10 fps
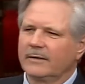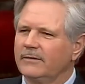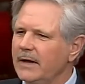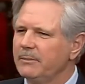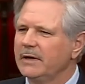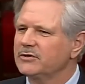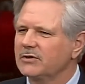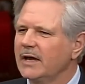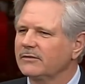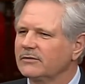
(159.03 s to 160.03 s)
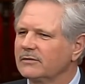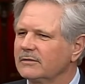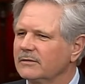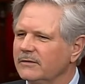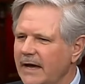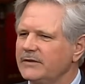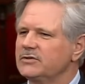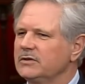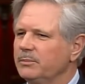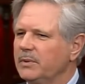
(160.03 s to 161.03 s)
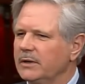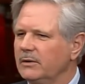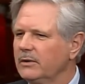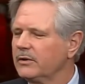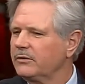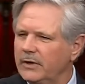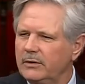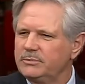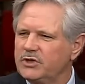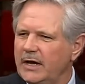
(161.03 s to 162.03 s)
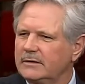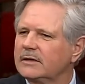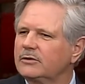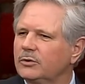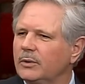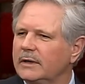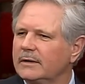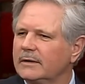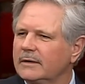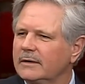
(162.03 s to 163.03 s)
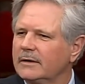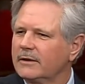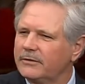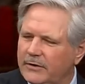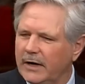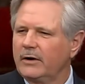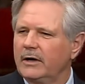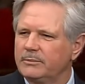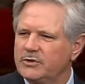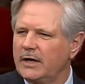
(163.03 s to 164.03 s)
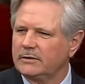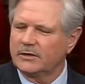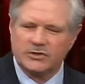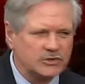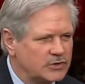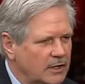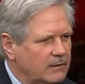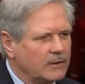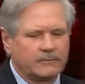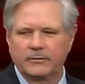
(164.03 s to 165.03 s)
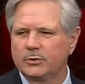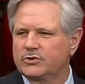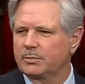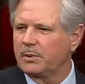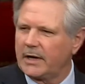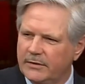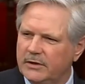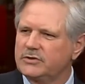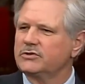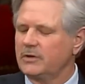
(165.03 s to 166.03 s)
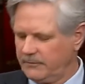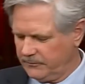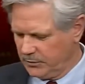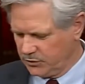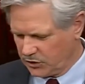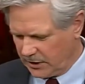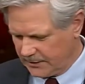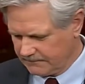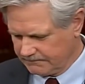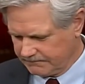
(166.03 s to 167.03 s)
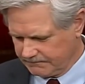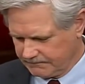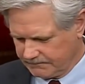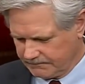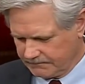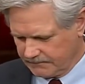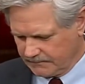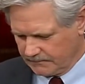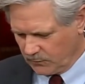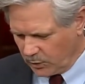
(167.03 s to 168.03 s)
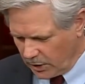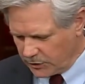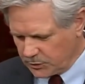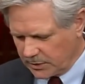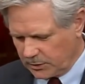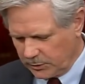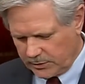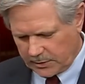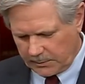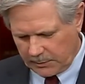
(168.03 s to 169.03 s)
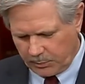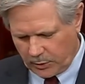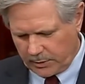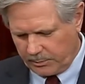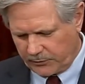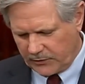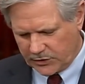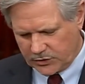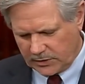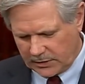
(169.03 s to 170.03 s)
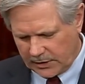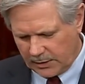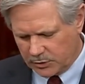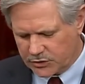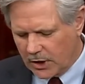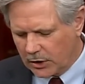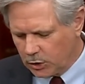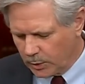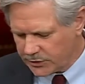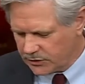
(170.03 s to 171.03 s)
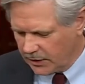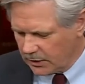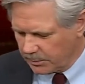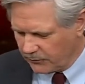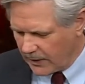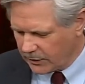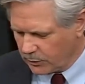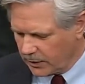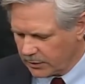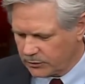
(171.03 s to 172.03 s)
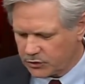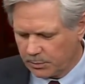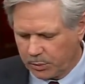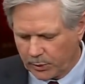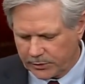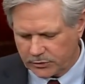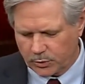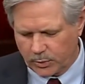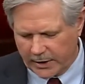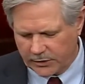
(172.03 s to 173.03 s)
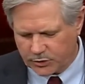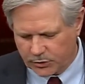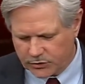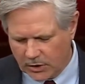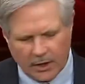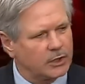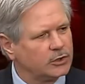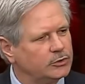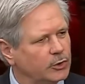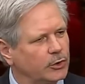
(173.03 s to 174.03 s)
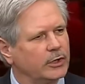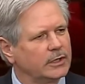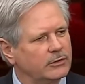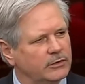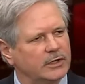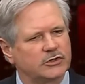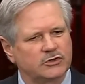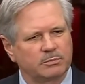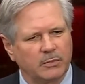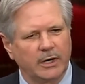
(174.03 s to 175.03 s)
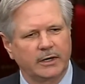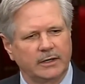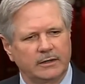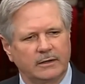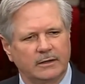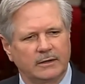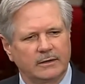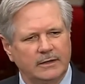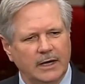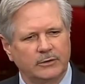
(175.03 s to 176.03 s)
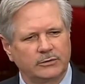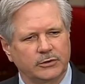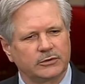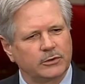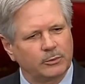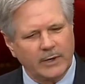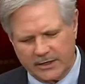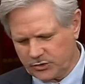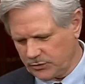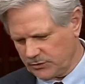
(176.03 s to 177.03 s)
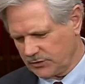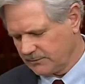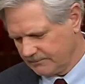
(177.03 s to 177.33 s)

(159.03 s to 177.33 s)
That makes sense. That's in the bill. They're objecting to it. They're objecting. This is our food supply. This is our food chain. We also included an important provision that enables USDA to provide critical support to ranchers during this market downturn, to ranchers.